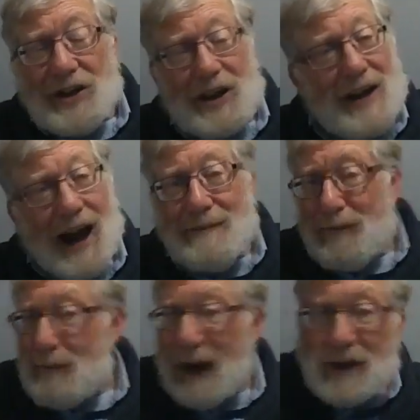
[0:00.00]
She
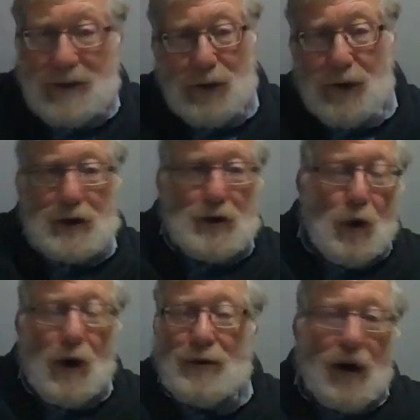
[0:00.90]
died much further
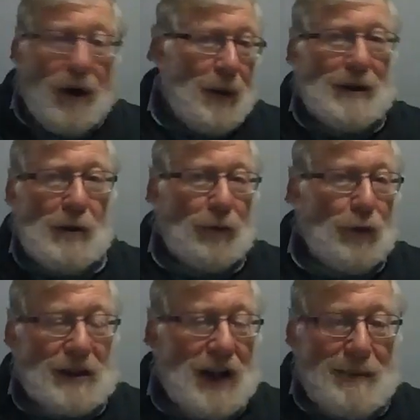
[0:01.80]
north when they were
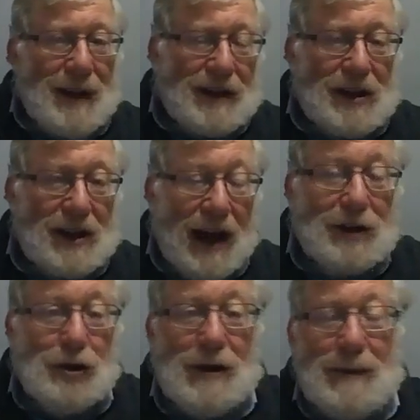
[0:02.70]
first coming into the
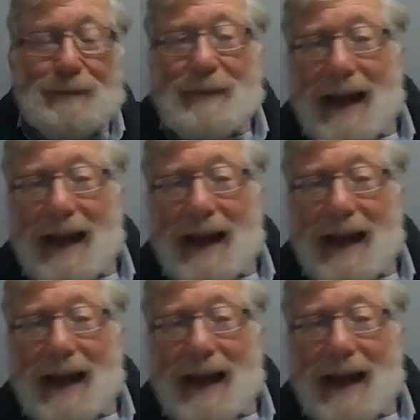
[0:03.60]
country.